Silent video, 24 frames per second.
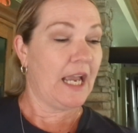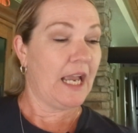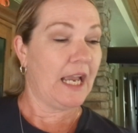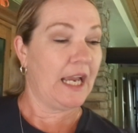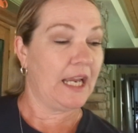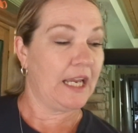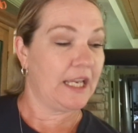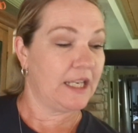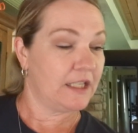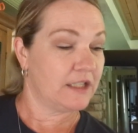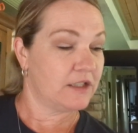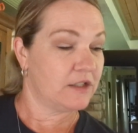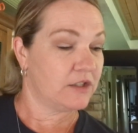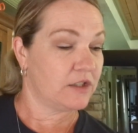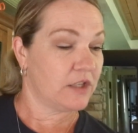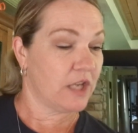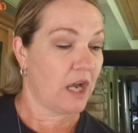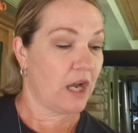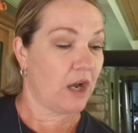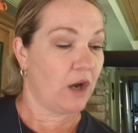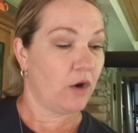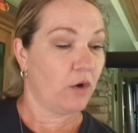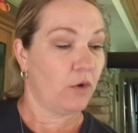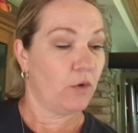And
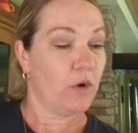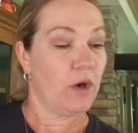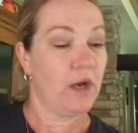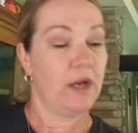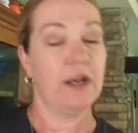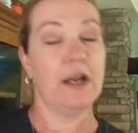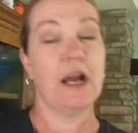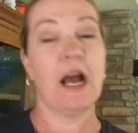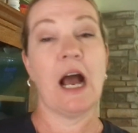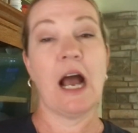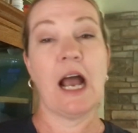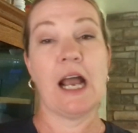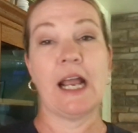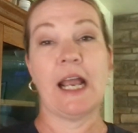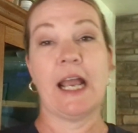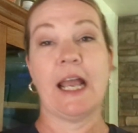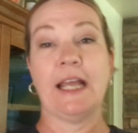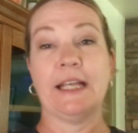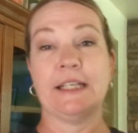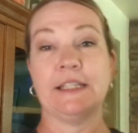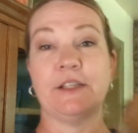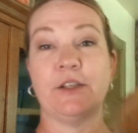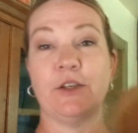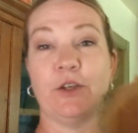so I
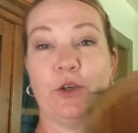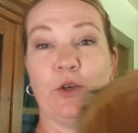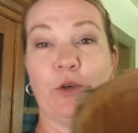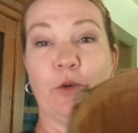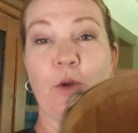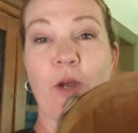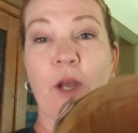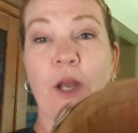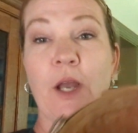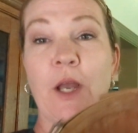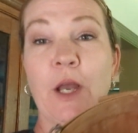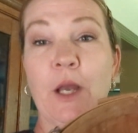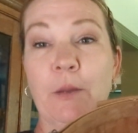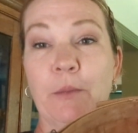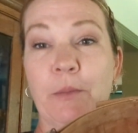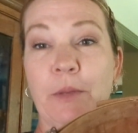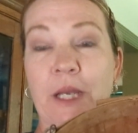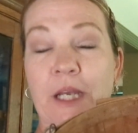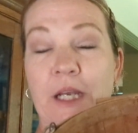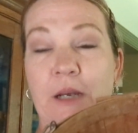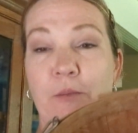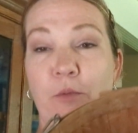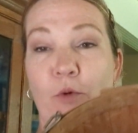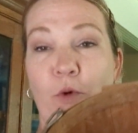had to
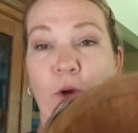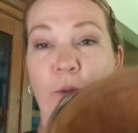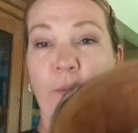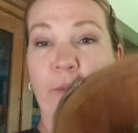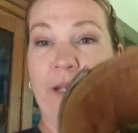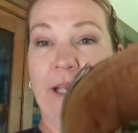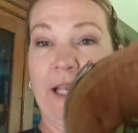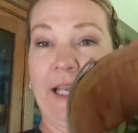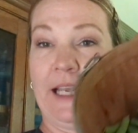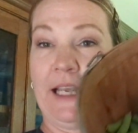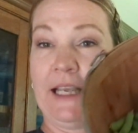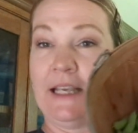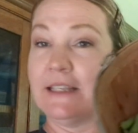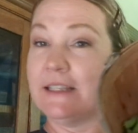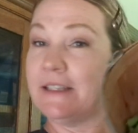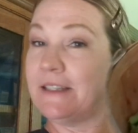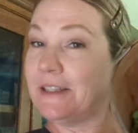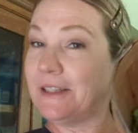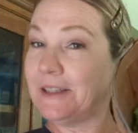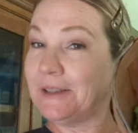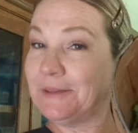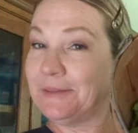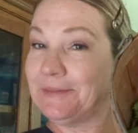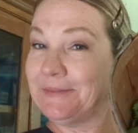pick more peas.
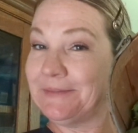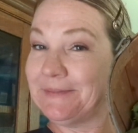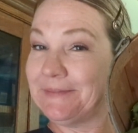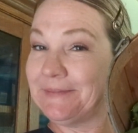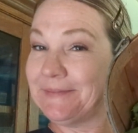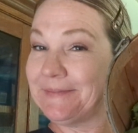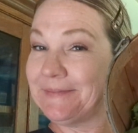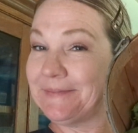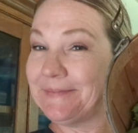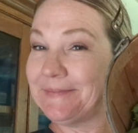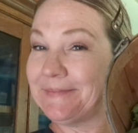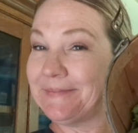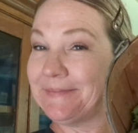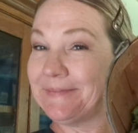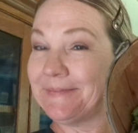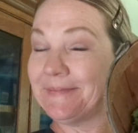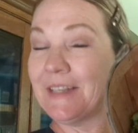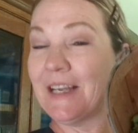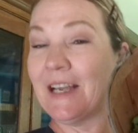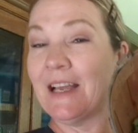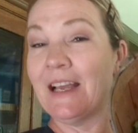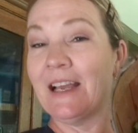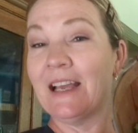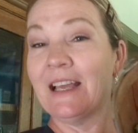
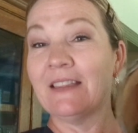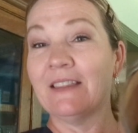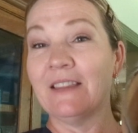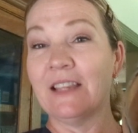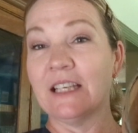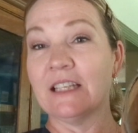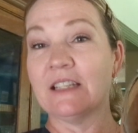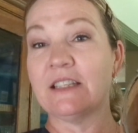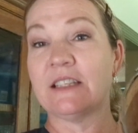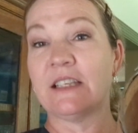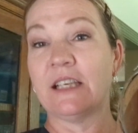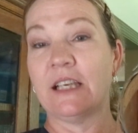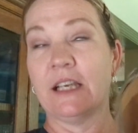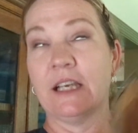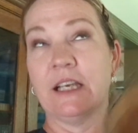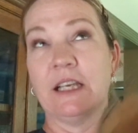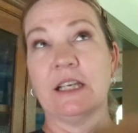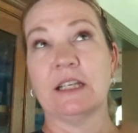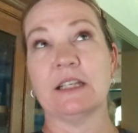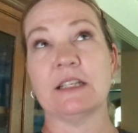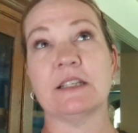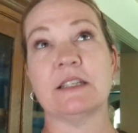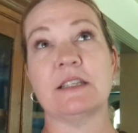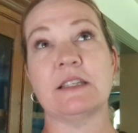This
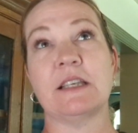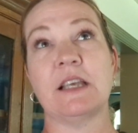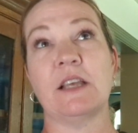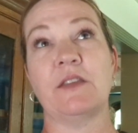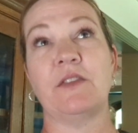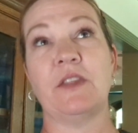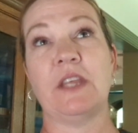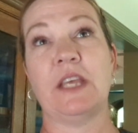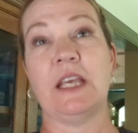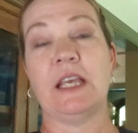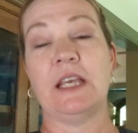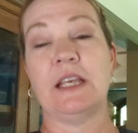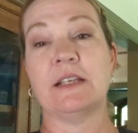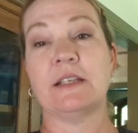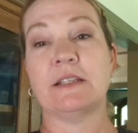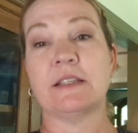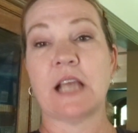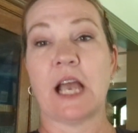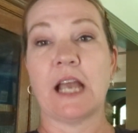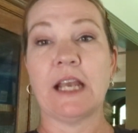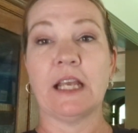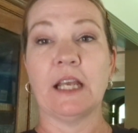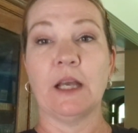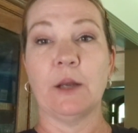is the
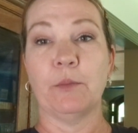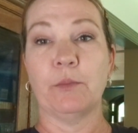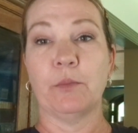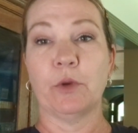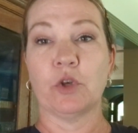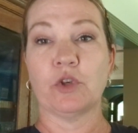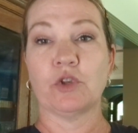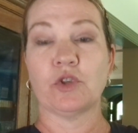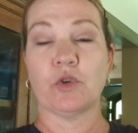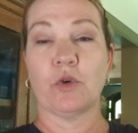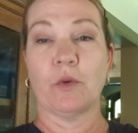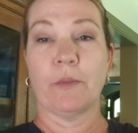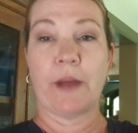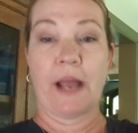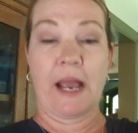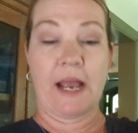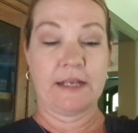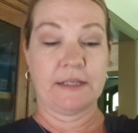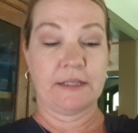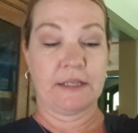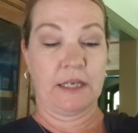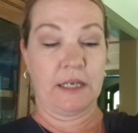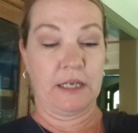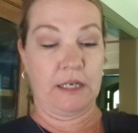second bushel
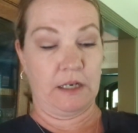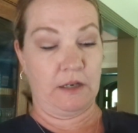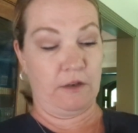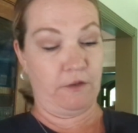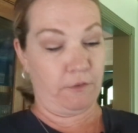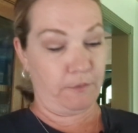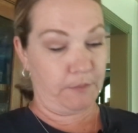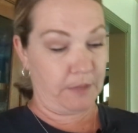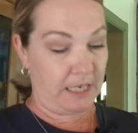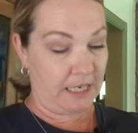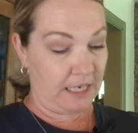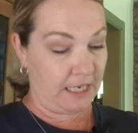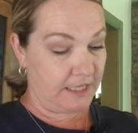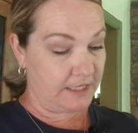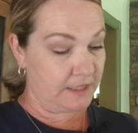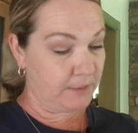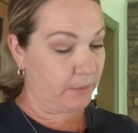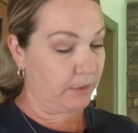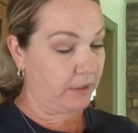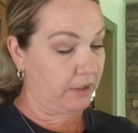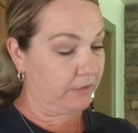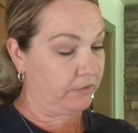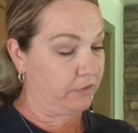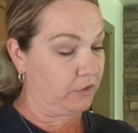basket of peas,
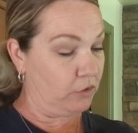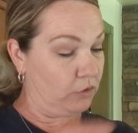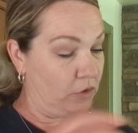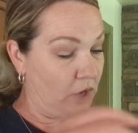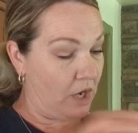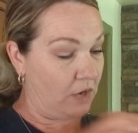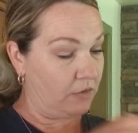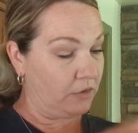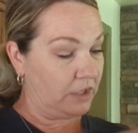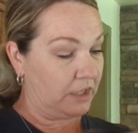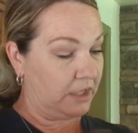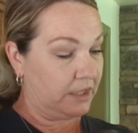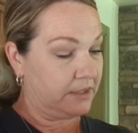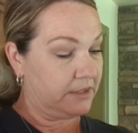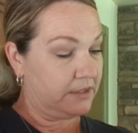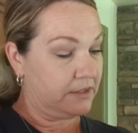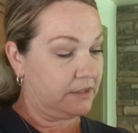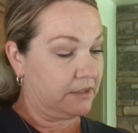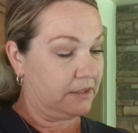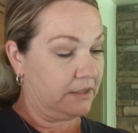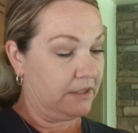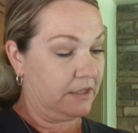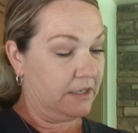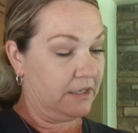but if you
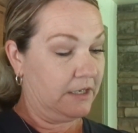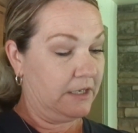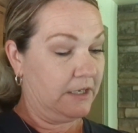notice,